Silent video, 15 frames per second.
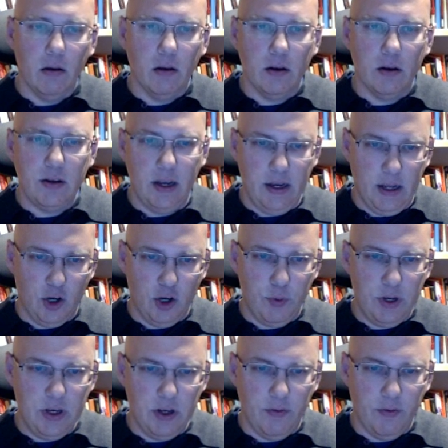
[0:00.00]
Tending
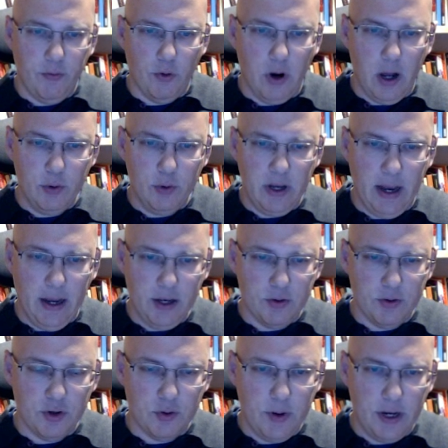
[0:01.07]
queen d4. I would like to
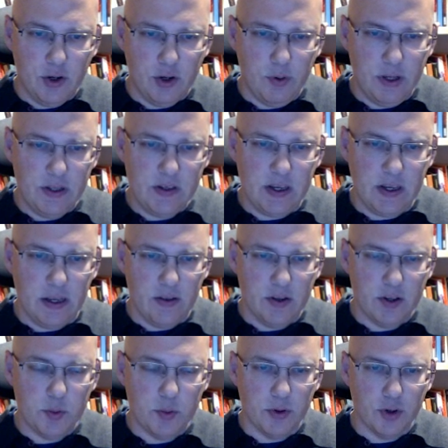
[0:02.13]
trade queens here in
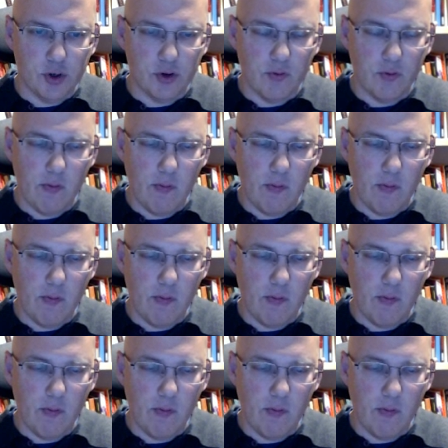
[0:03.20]
this position.